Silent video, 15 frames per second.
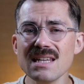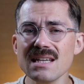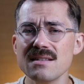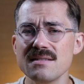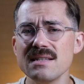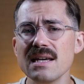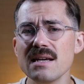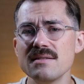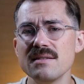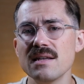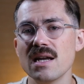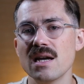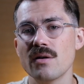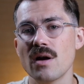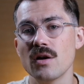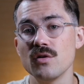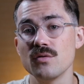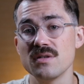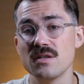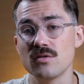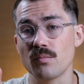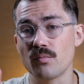ZK Sync Era
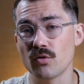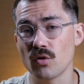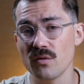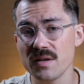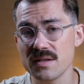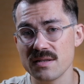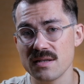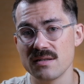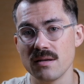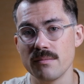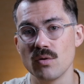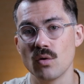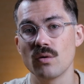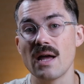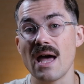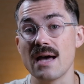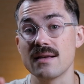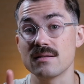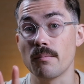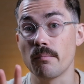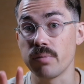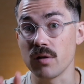uses a proving system known
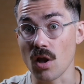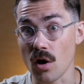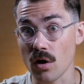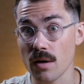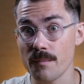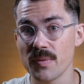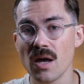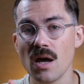as Plonk,